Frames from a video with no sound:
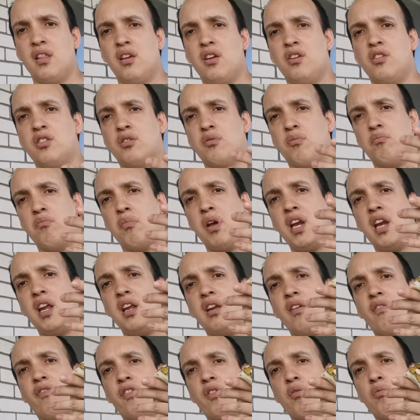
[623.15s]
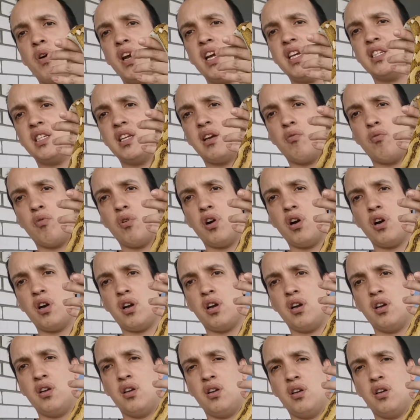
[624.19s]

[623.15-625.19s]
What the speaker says: There's many different ways that work.